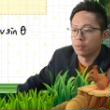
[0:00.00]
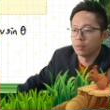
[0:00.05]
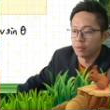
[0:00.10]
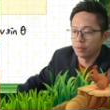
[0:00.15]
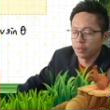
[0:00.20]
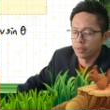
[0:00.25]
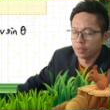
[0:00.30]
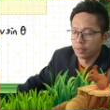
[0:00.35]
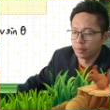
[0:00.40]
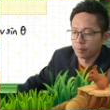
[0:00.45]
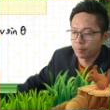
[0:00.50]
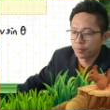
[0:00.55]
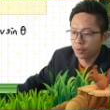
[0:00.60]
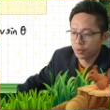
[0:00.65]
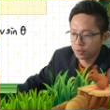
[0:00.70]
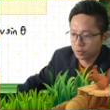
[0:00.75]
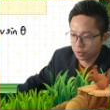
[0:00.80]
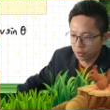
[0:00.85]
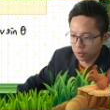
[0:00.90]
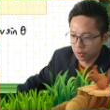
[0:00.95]
on a
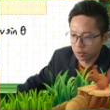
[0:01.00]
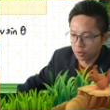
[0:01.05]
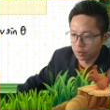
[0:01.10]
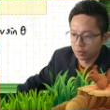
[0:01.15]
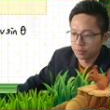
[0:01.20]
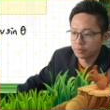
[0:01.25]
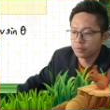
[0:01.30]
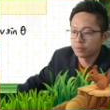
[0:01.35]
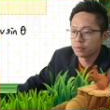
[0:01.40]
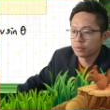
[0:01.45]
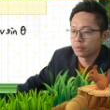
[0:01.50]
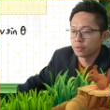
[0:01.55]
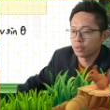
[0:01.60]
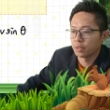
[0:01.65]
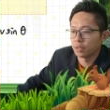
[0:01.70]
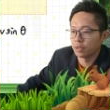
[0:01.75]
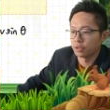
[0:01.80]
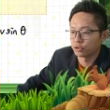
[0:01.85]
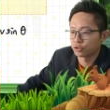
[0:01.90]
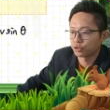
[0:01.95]
proton
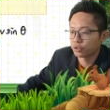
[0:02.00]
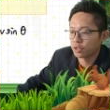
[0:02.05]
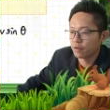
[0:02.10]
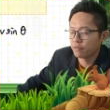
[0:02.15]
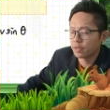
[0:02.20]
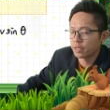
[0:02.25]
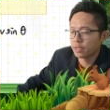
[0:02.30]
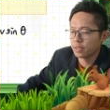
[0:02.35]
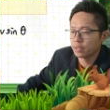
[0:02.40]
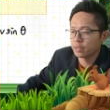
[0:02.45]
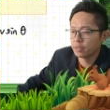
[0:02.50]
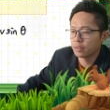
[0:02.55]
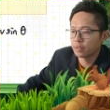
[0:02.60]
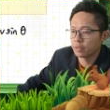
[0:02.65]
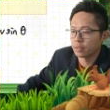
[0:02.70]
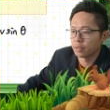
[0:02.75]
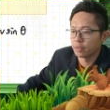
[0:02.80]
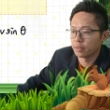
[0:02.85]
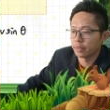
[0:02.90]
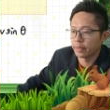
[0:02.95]

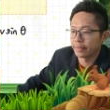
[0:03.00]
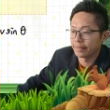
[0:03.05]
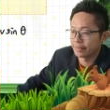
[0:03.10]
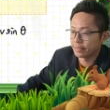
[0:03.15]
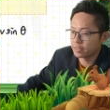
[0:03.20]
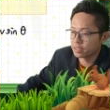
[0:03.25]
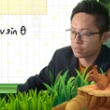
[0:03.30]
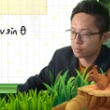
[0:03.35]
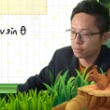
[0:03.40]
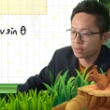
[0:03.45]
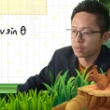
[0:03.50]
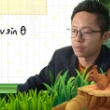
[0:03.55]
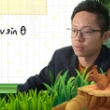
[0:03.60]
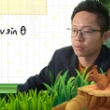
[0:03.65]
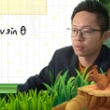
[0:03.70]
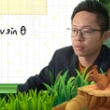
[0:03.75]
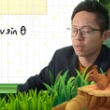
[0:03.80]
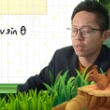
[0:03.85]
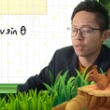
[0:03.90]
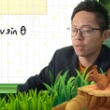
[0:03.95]
traveling at this speed,
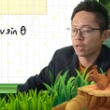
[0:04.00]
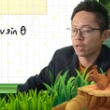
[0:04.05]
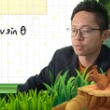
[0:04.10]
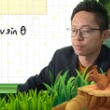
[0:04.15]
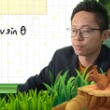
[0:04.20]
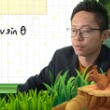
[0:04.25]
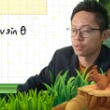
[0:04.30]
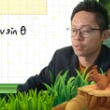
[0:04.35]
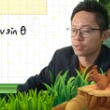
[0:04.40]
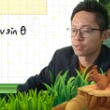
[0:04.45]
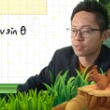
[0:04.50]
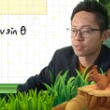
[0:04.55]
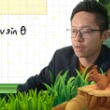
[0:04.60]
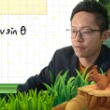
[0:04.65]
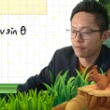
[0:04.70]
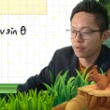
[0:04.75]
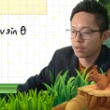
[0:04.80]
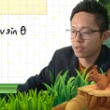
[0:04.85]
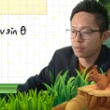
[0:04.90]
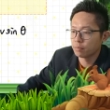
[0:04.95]
3 exponent
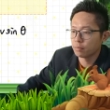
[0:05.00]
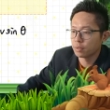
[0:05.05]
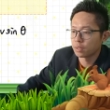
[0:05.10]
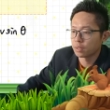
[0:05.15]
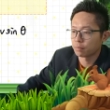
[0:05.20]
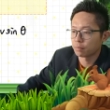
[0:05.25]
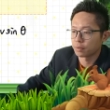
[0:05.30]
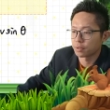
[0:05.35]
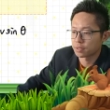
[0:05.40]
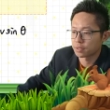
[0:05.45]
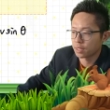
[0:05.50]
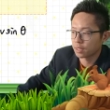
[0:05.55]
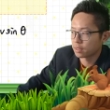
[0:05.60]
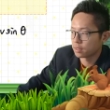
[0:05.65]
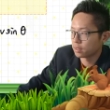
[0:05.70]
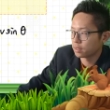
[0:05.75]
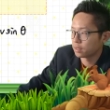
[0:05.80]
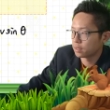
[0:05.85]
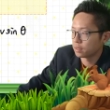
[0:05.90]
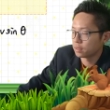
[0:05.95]
7 meter per
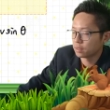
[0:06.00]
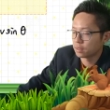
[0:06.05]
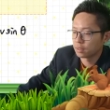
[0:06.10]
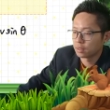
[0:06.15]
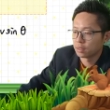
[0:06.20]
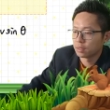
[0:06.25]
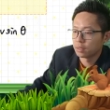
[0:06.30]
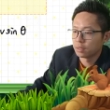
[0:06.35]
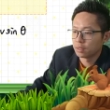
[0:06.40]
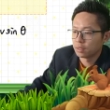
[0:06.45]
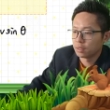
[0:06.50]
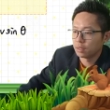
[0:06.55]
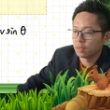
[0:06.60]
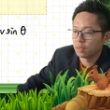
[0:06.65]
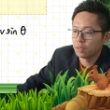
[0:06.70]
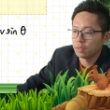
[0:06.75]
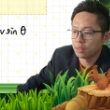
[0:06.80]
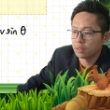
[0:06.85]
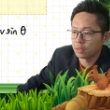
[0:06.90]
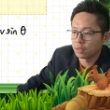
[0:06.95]
second,
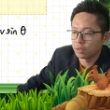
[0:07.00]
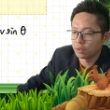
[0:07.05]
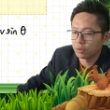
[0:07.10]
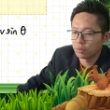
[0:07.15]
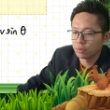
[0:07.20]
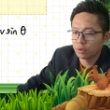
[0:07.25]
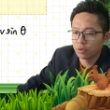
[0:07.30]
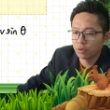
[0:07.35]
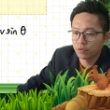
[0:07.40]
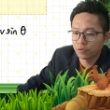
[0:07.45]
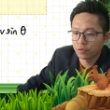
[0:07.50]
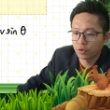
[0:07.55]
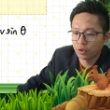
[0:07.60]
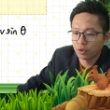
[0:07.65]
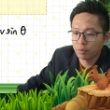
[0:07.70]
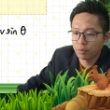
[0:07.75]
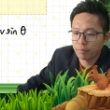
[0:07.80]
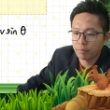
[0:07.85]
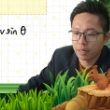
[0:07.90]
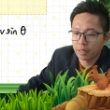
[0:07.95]
in the
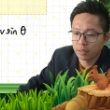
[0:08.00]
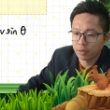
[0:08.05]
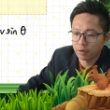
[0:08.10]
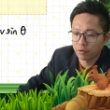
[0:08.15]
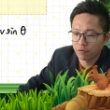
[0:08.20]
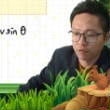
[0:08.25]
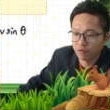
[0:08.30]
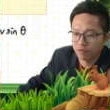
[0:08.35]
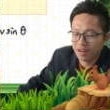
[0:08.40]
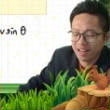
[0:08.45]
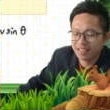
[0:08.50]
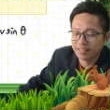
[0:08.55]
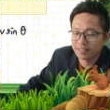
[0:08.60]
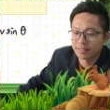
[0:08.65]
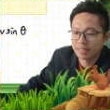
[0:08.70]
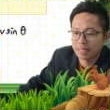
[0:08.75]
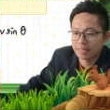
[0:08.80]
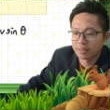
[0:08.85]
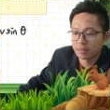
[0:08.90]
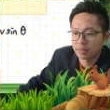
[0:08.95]
uniform magnetic flux
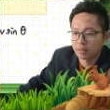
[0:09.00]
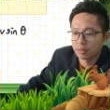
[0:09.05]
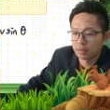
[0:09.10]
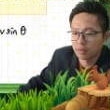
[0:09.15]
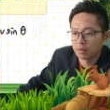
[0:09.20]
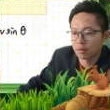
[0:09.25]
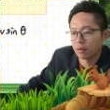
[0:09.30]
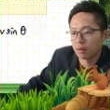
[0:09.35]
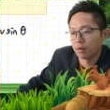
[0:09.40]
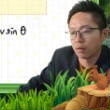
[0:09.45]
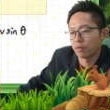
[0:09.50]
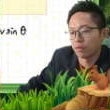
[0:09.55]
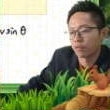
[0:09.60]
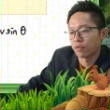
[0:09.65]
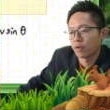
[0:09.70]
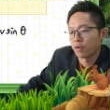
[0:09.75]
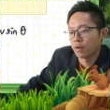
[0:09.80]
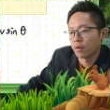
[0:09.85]
density of